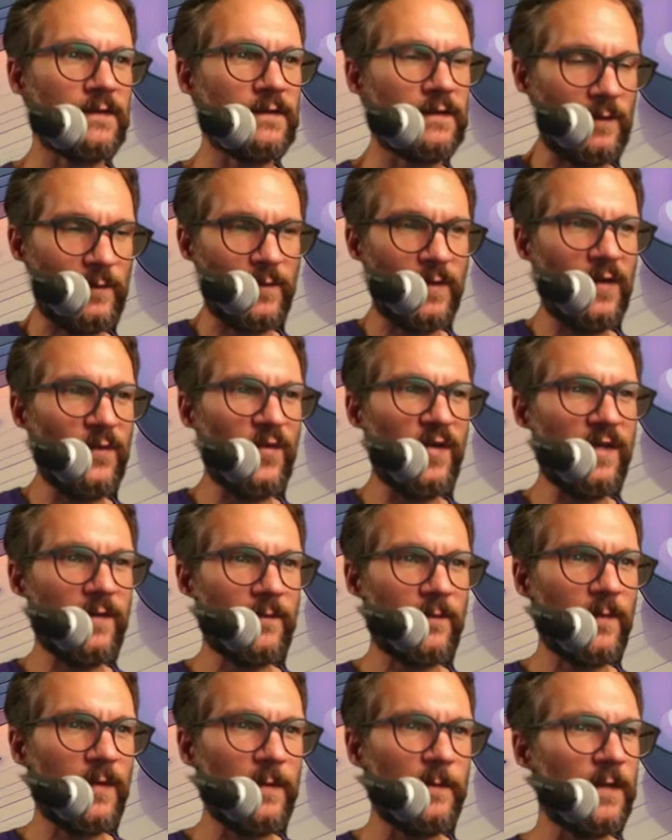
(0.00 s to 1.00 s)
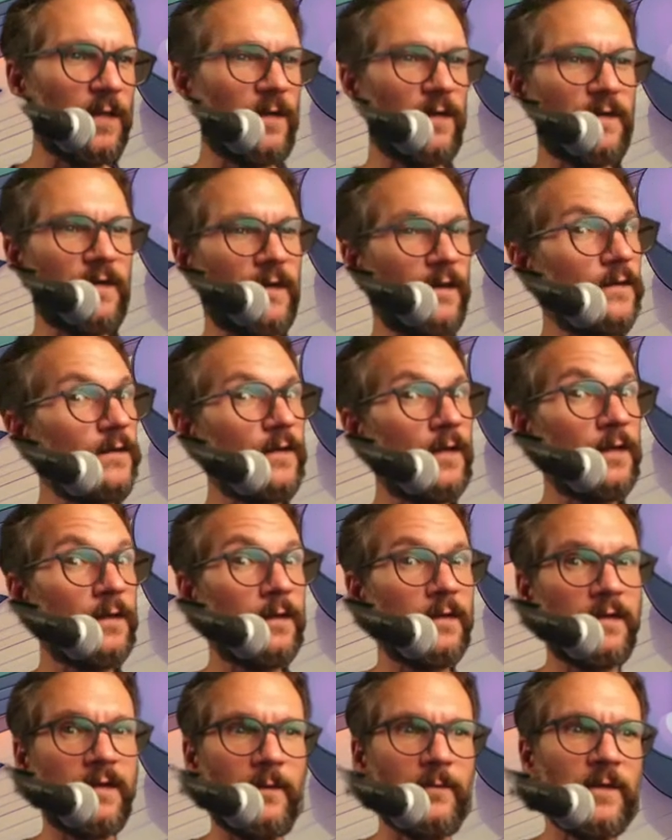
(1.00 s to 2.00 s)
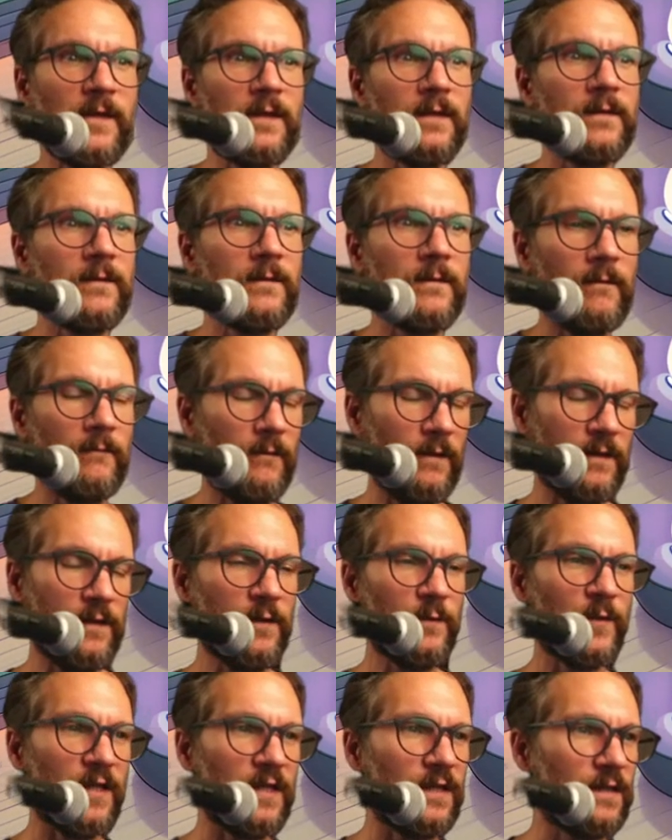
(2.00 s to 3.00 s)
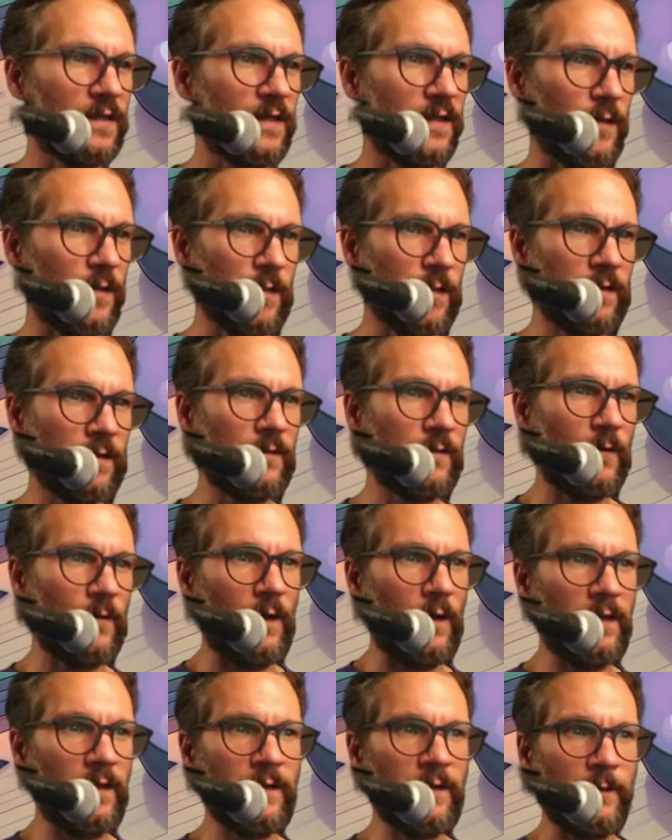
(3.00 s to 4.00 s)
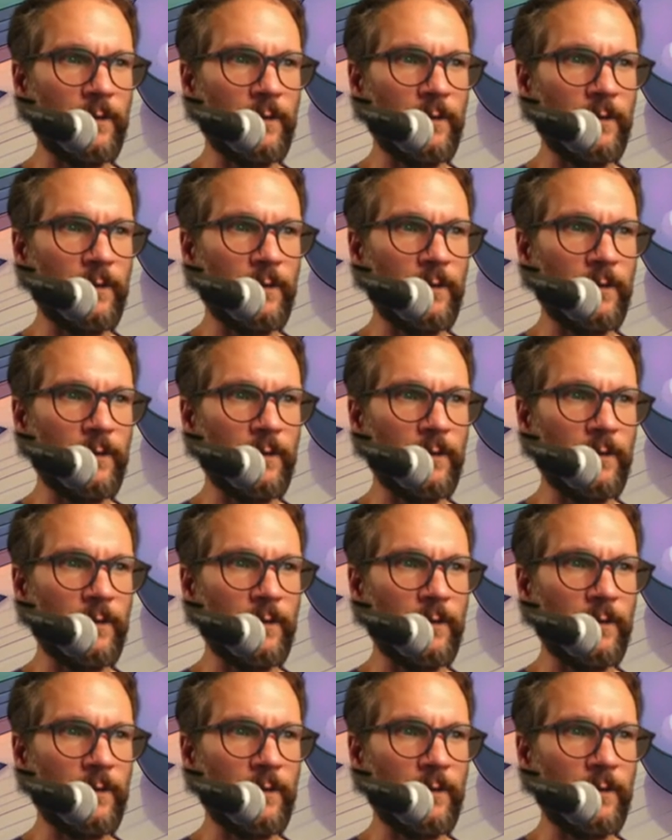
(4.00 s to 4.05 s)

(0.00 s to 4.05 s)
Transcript: So maybe maybe is on to something a little bit here. I don't